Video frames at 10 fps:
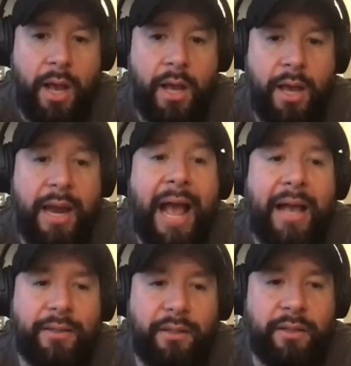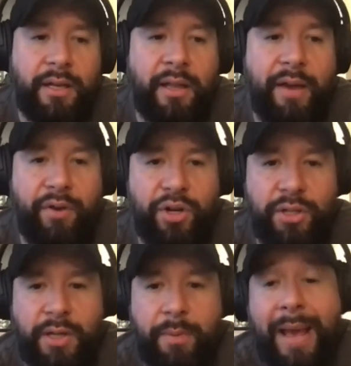it has to
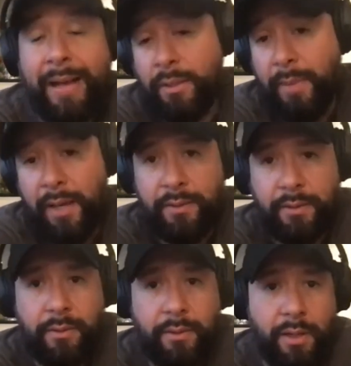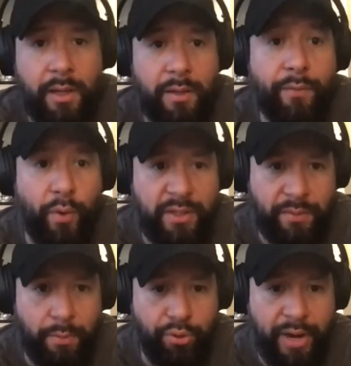leverage and maximize the
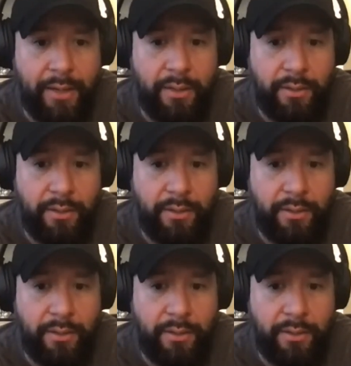voice of the brand.